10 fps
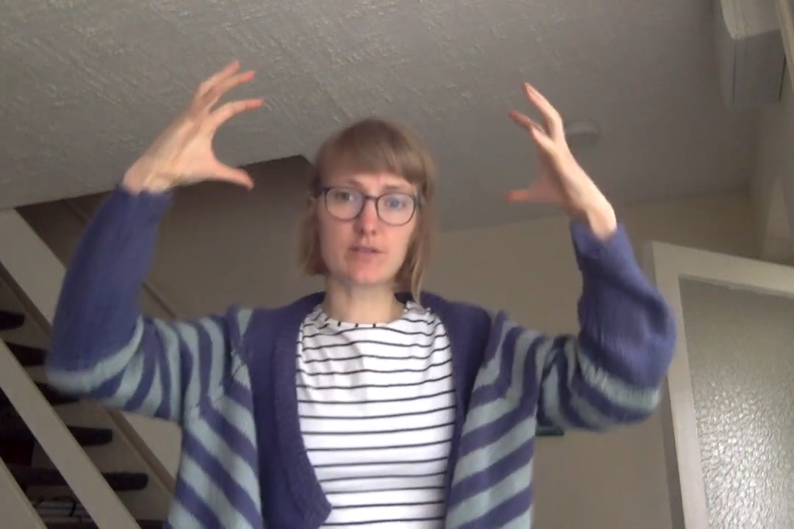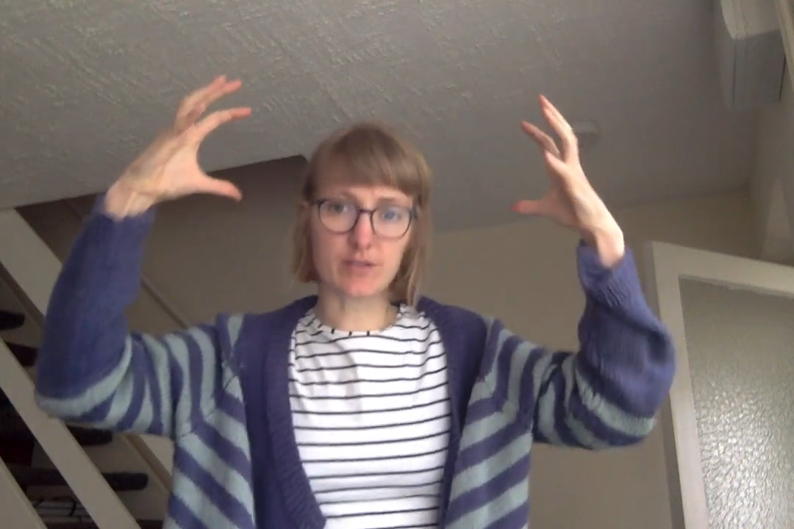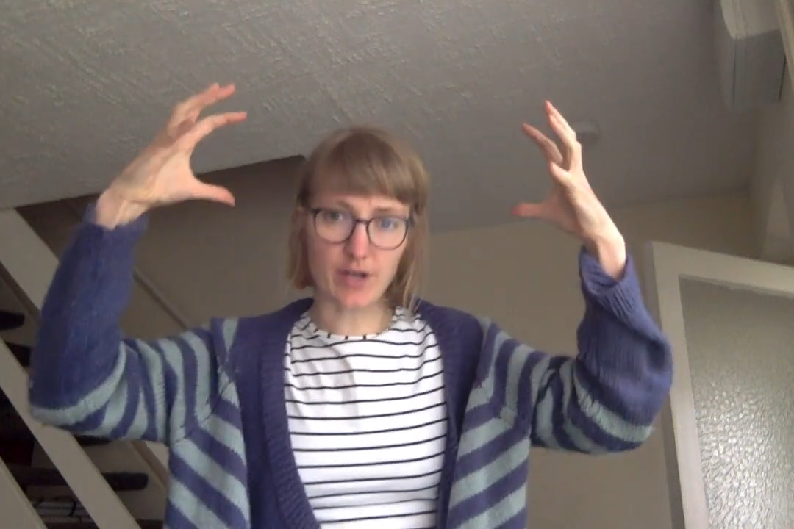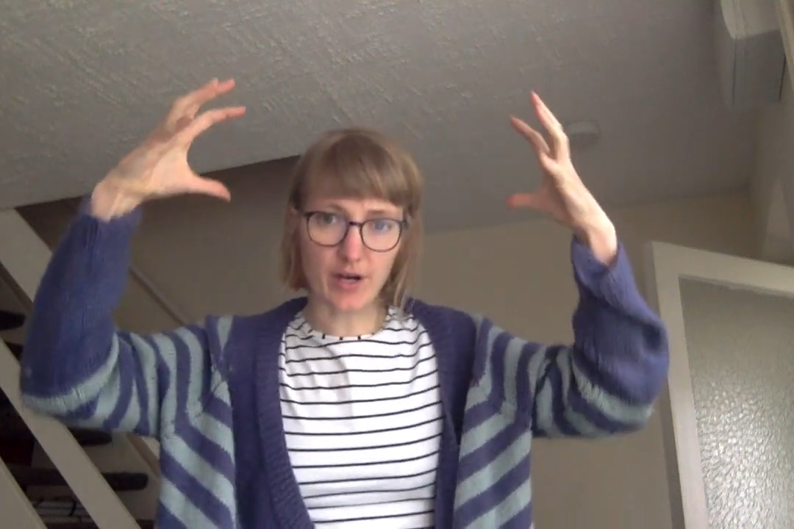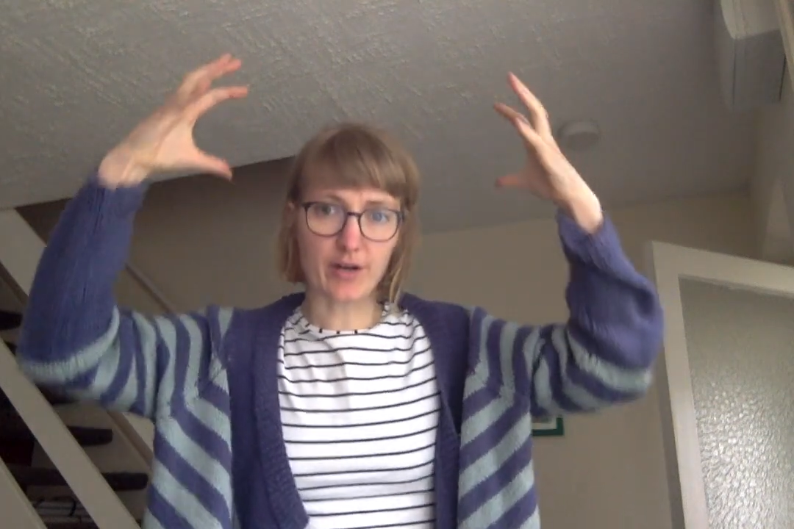
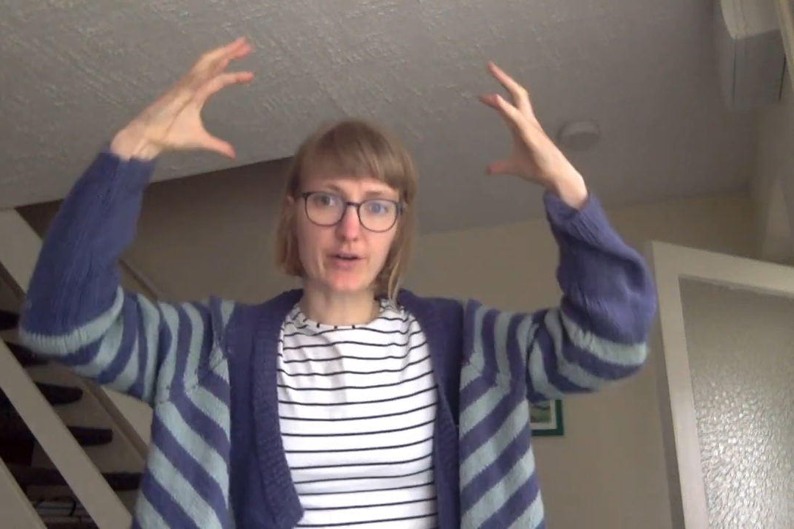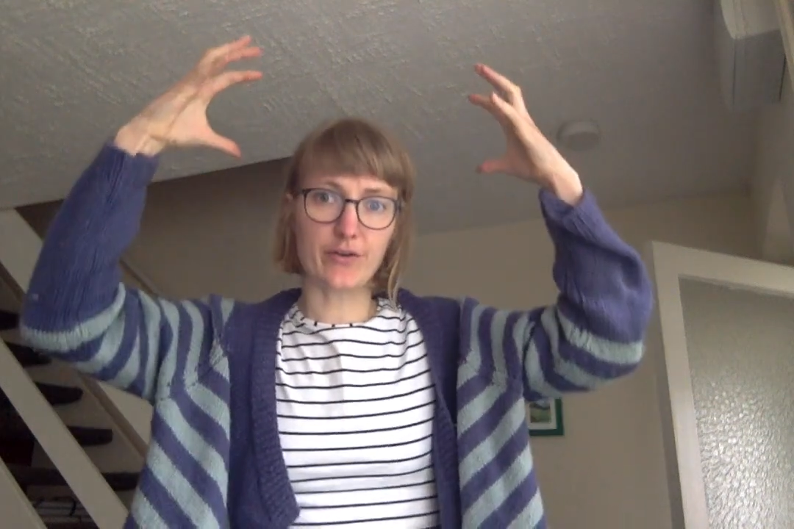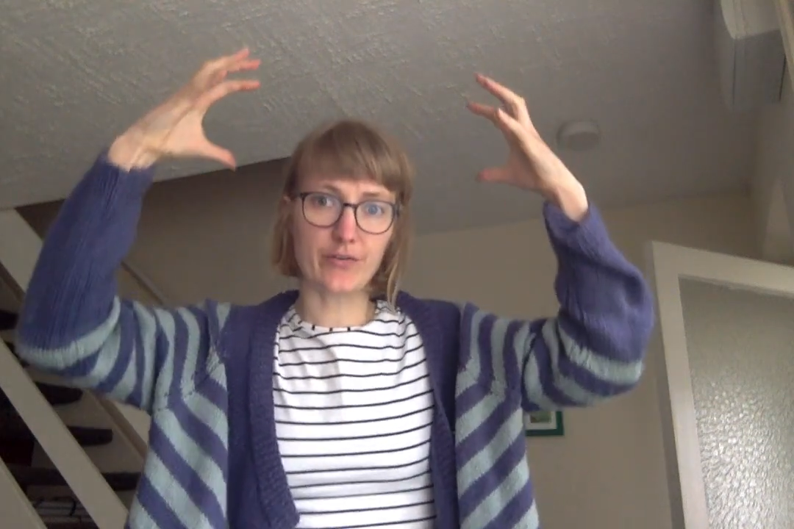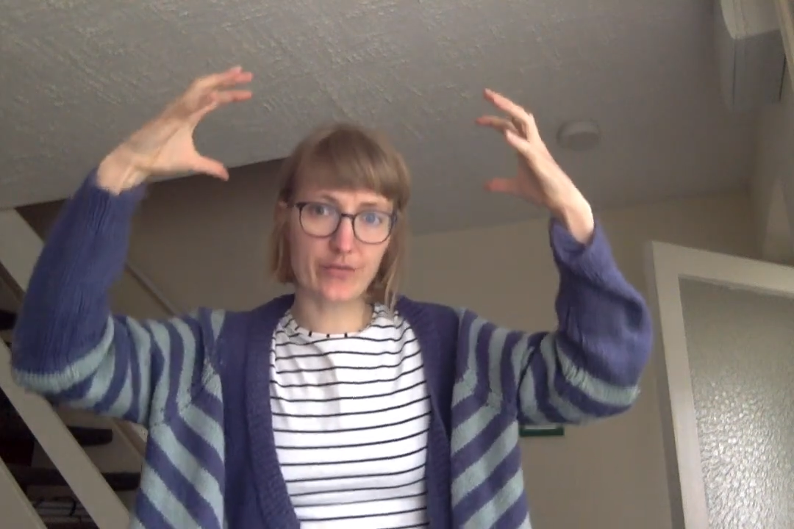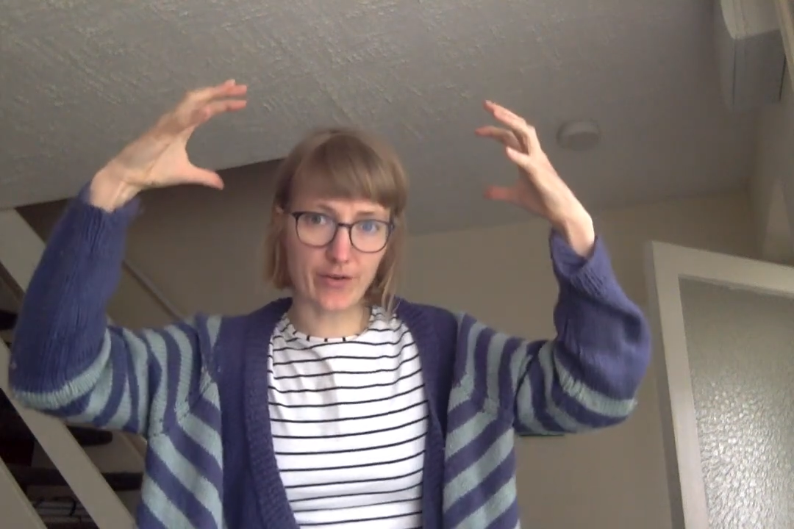dark
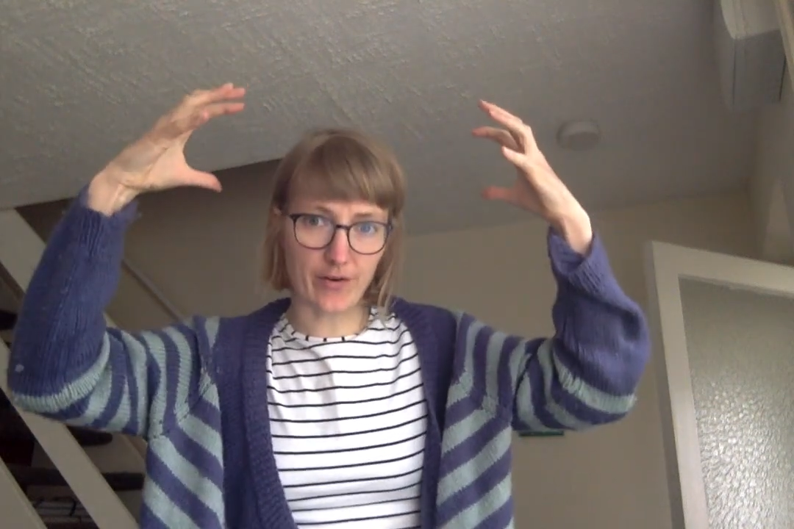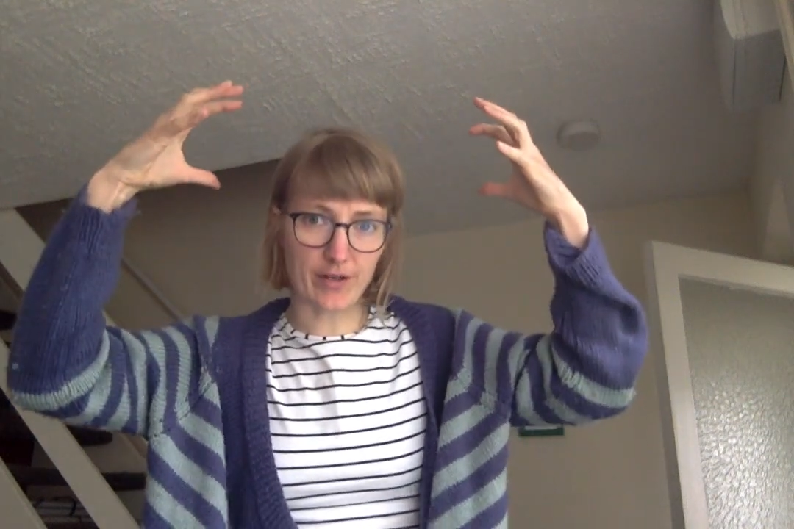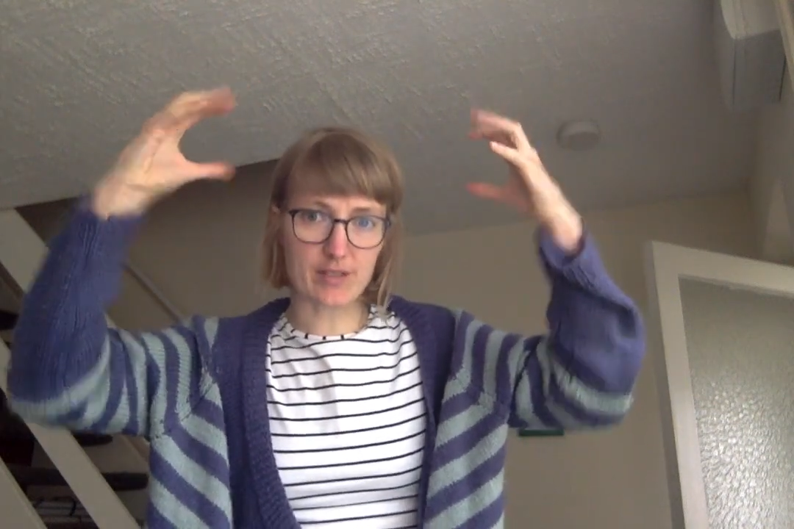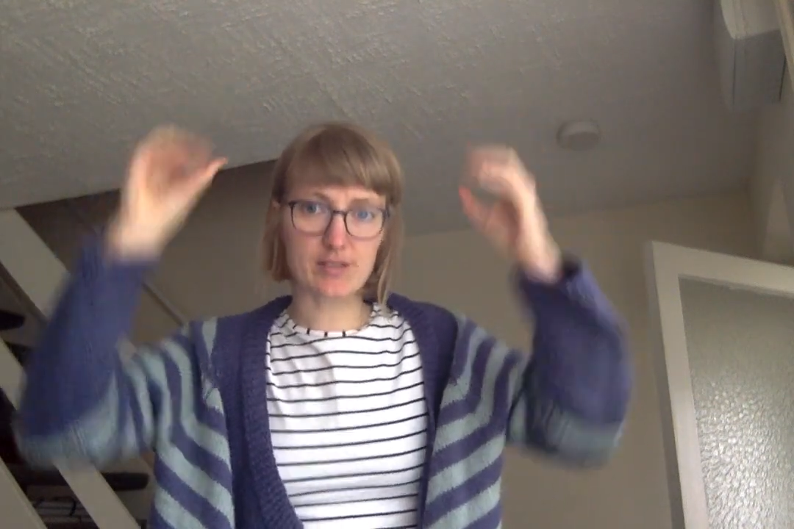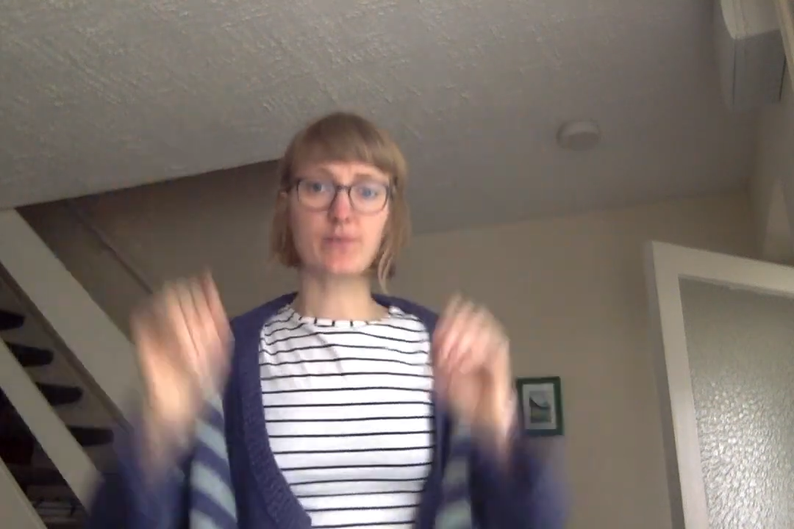
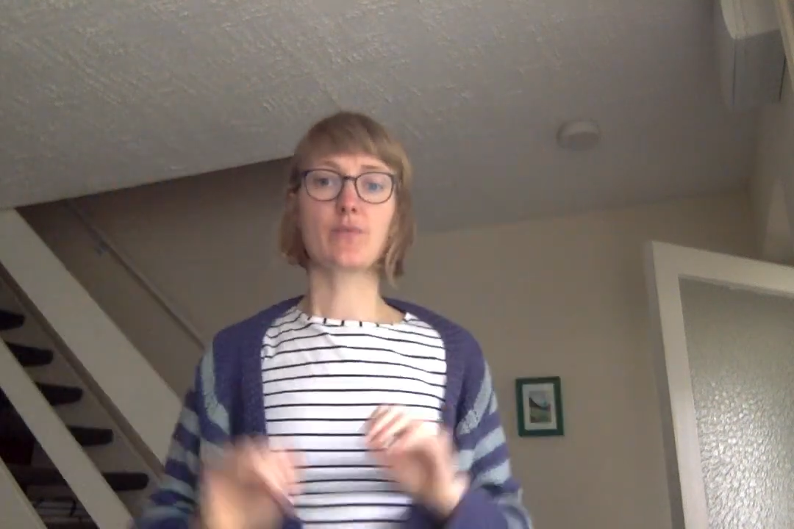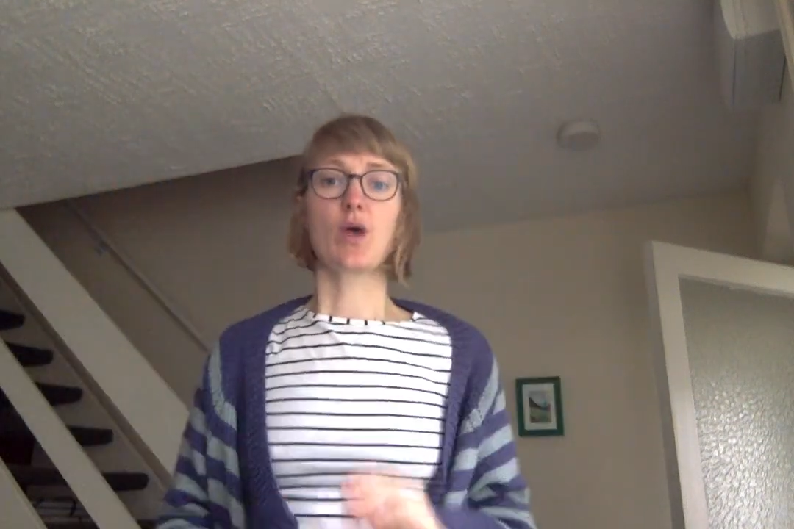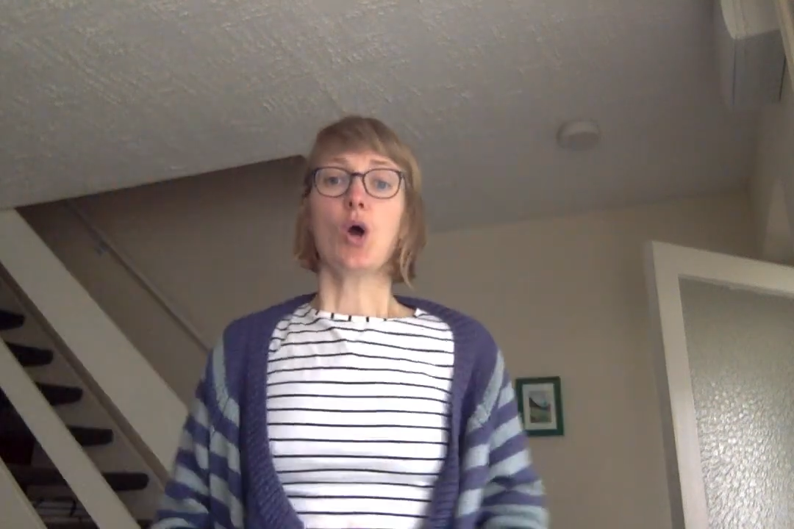forest.